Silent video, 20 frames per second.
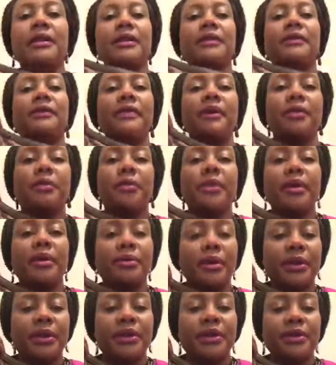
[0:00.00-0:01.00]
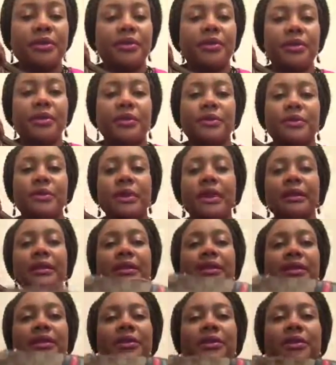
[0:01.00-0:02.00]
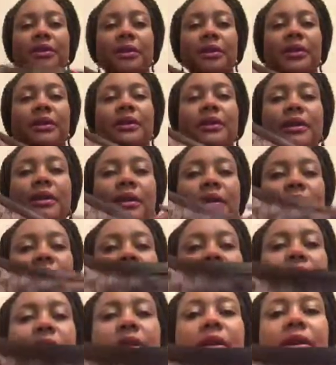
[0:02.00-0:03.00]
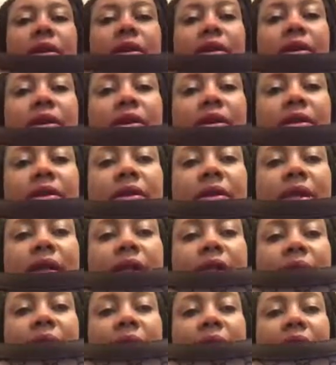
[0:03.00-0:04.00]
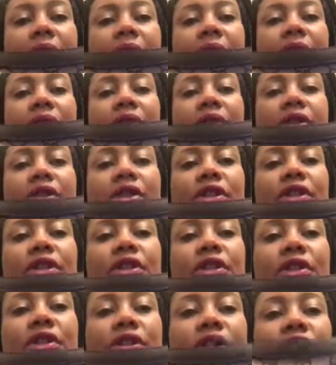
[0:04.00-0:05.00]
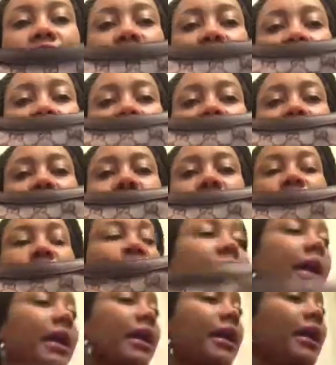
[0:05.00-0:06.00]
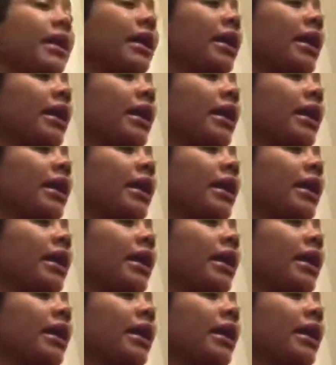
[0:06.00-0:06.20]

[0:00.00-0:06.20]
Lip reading: fabric material as well as this one. So that's my vintage Gucci bag.